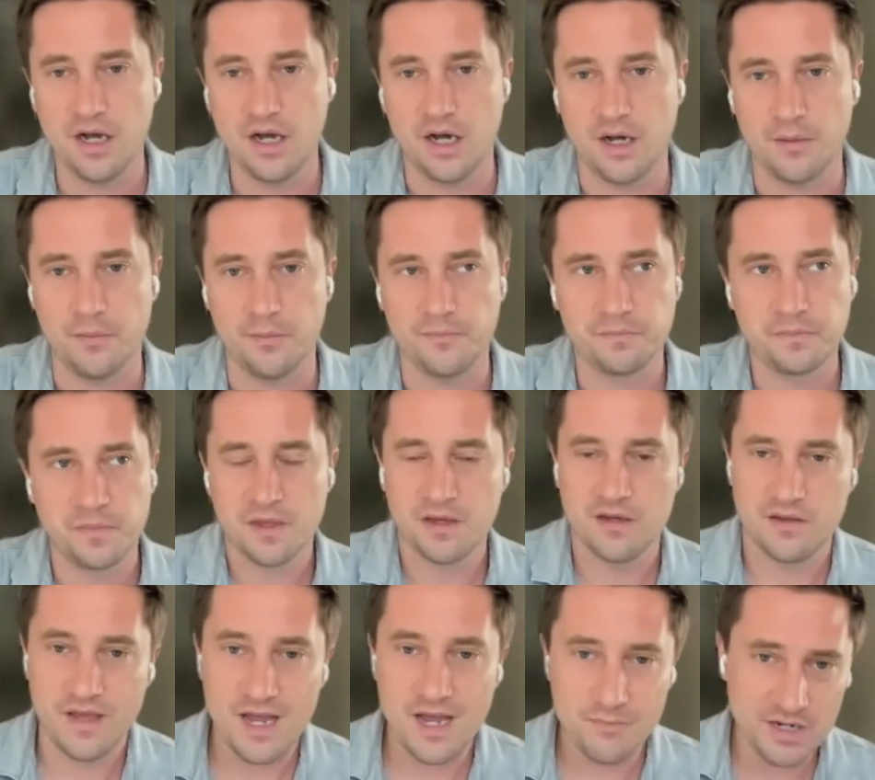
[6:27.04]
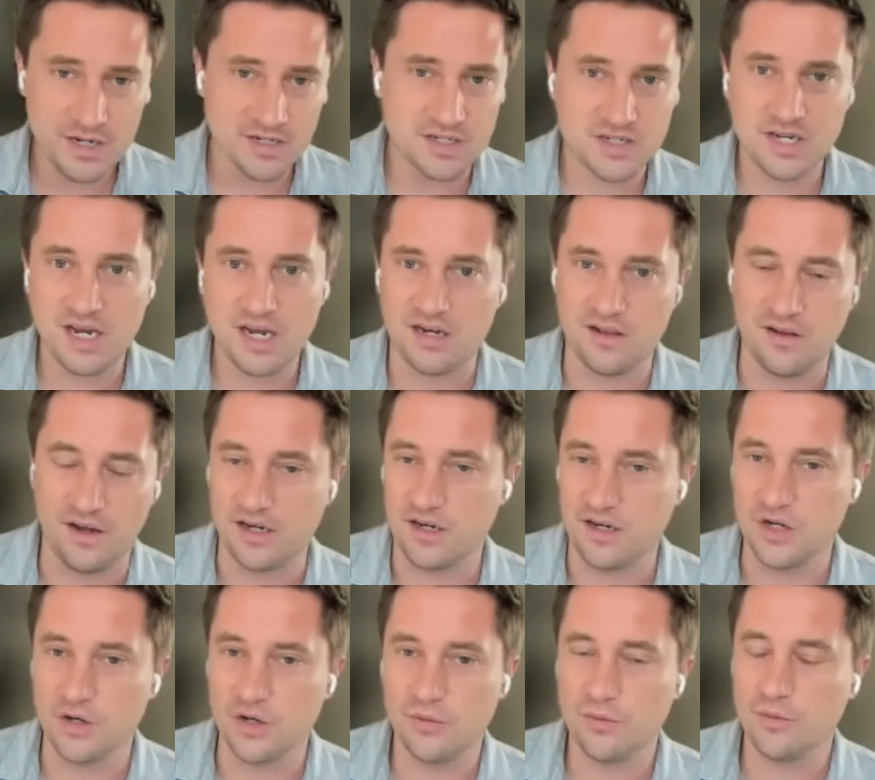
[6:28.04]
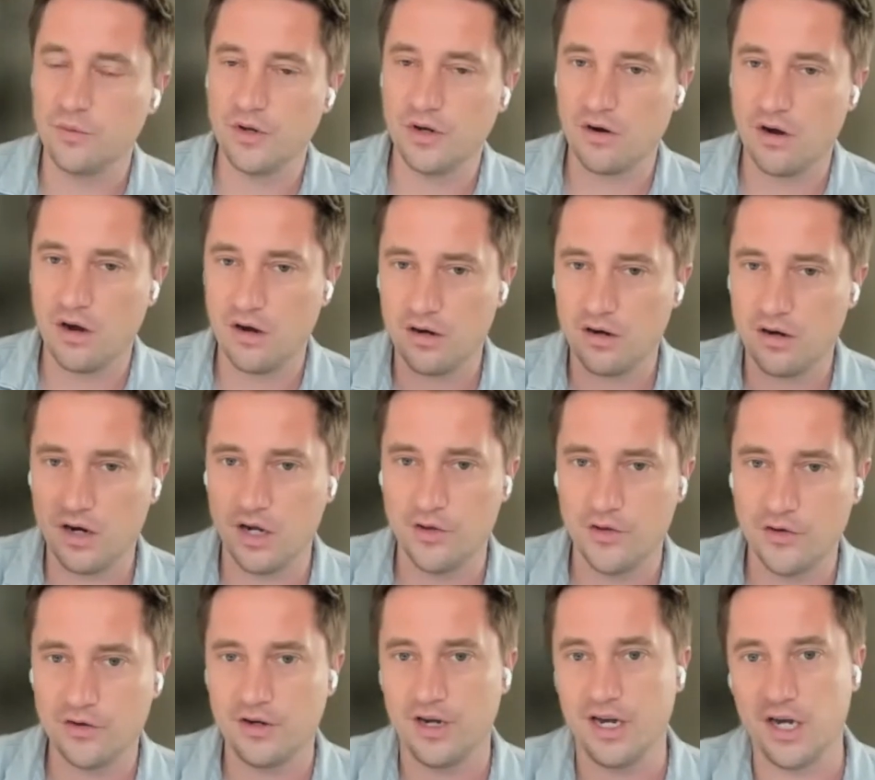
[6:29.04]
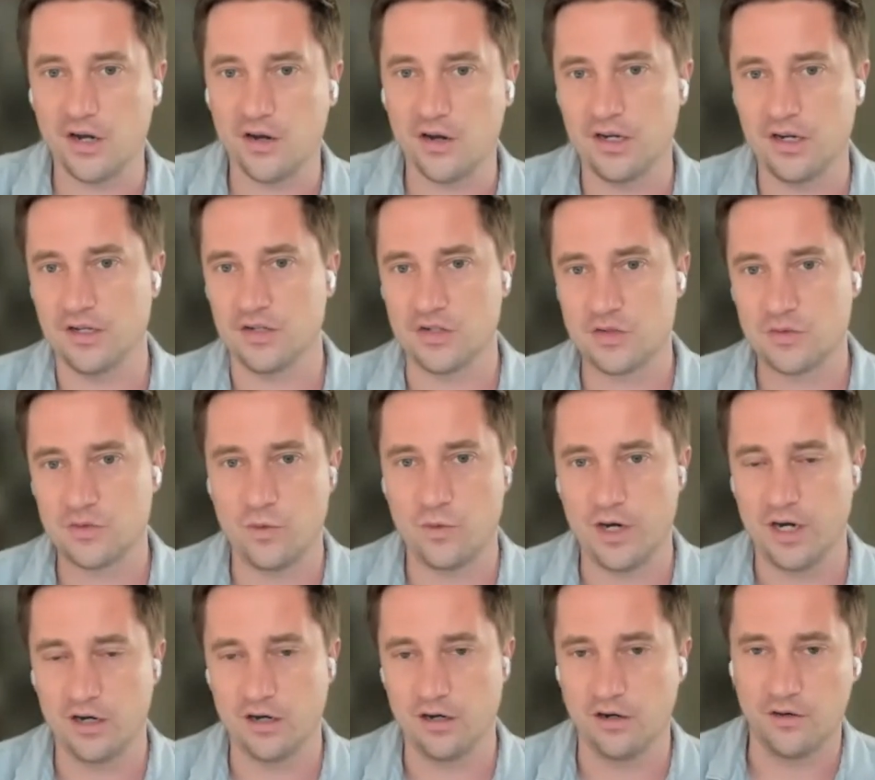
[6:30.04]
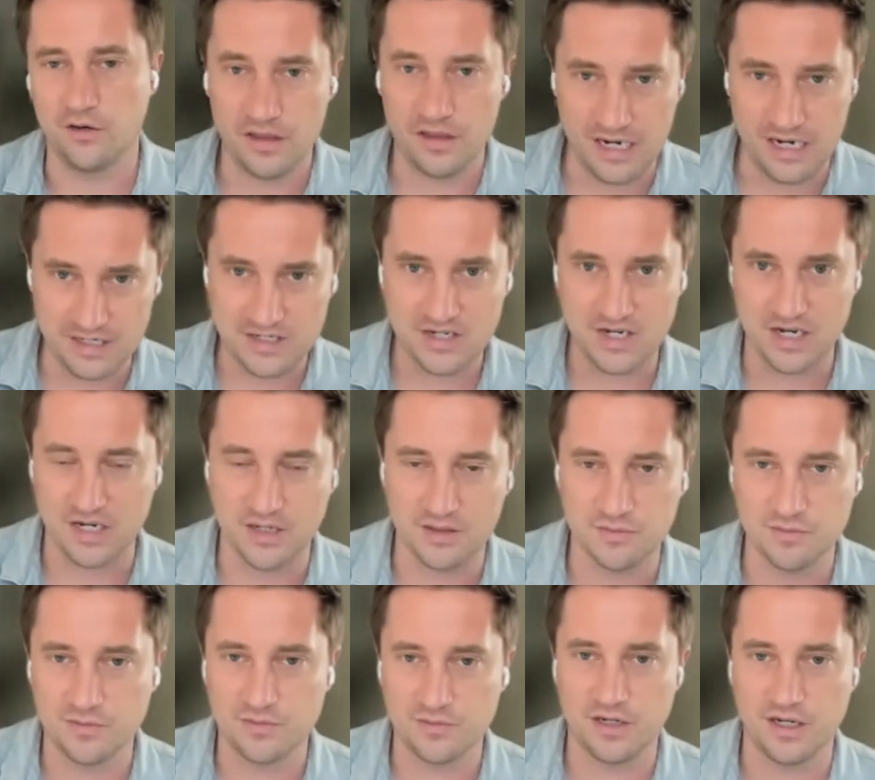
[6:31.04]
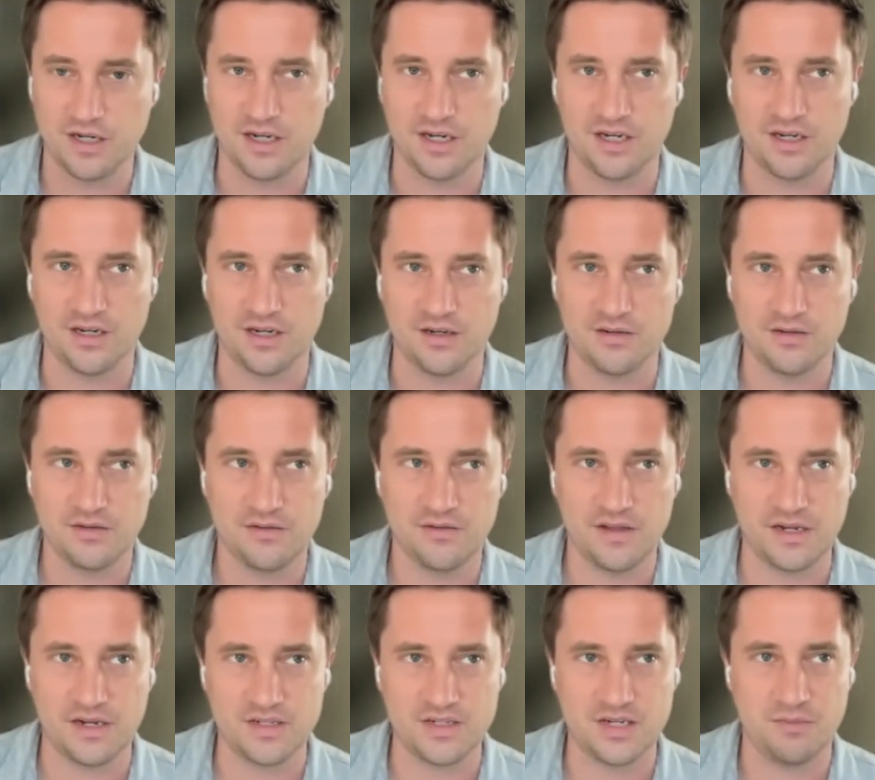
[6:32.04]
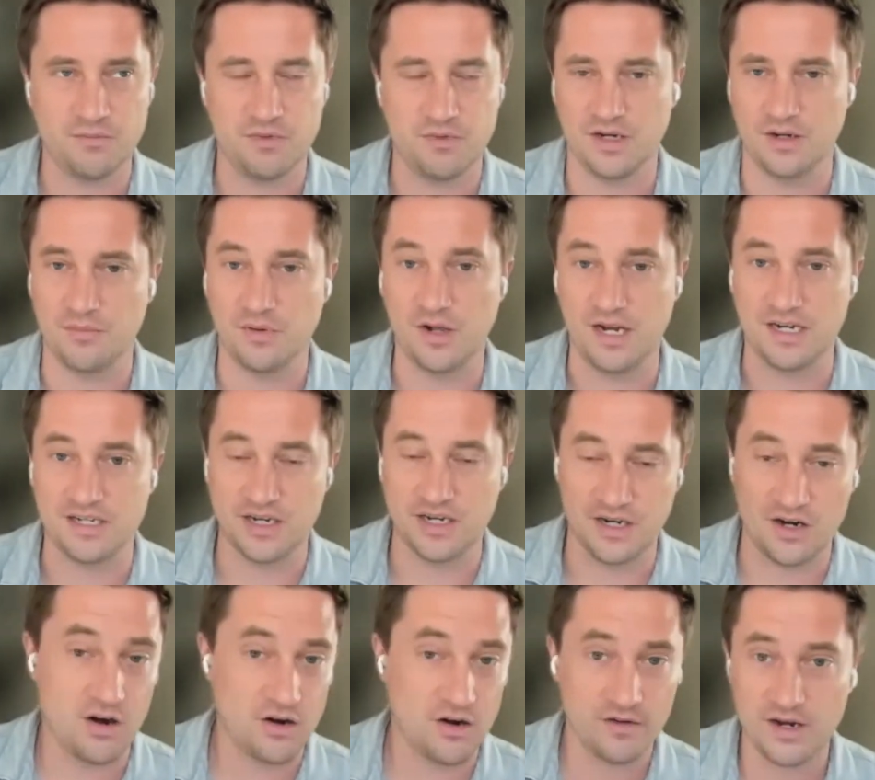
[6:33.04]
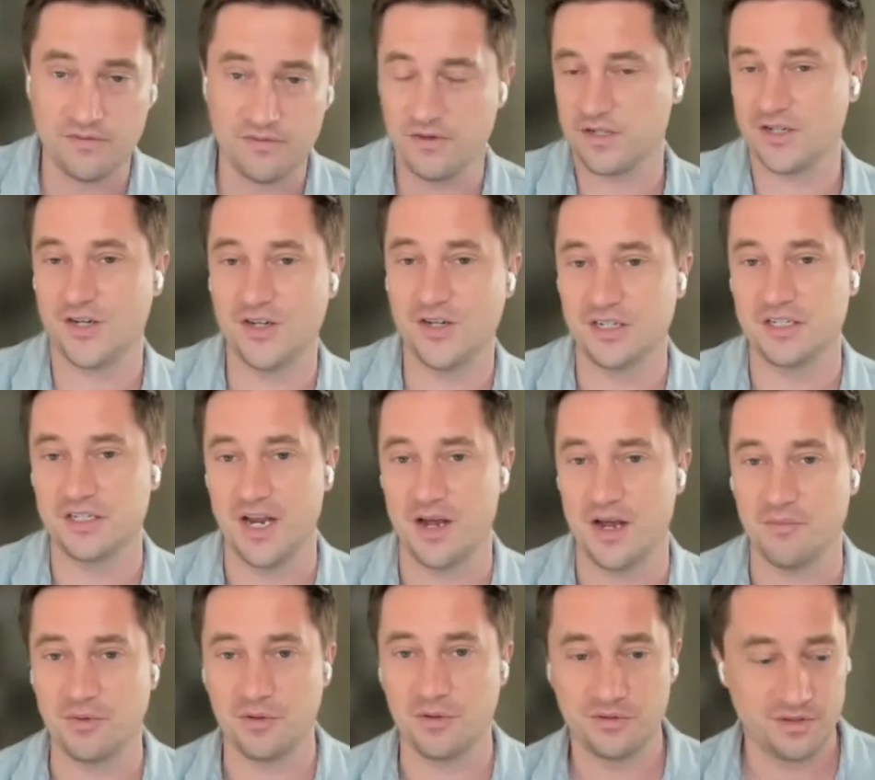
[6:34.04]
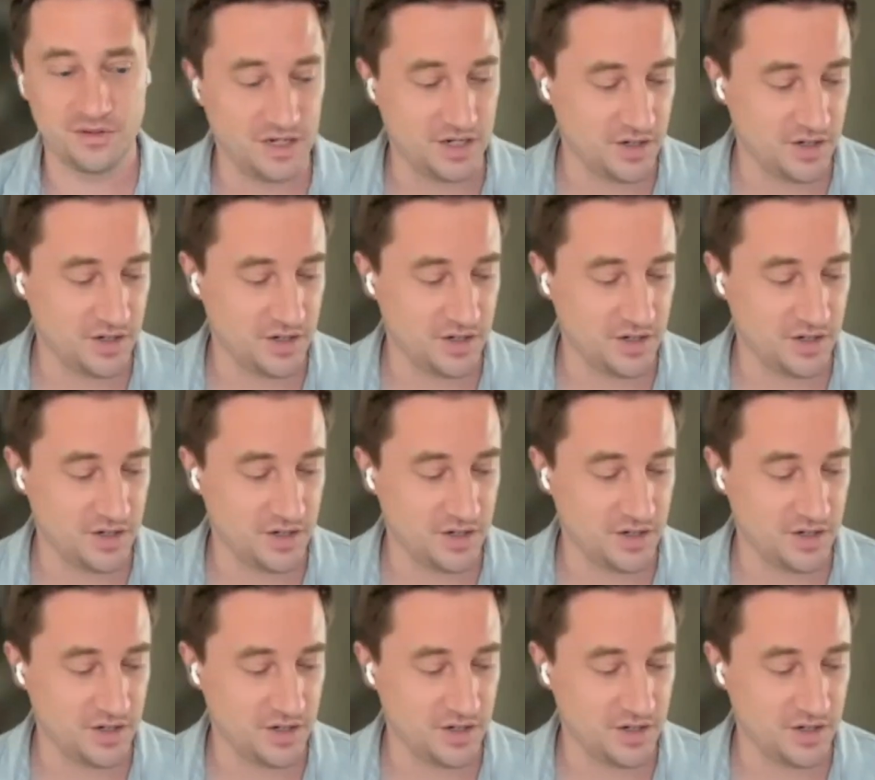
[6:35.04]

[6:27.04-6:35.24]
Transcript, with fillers: Um, that being said, like you know, there are other areas where that same uh, that same thing applies. Like RF is a good example.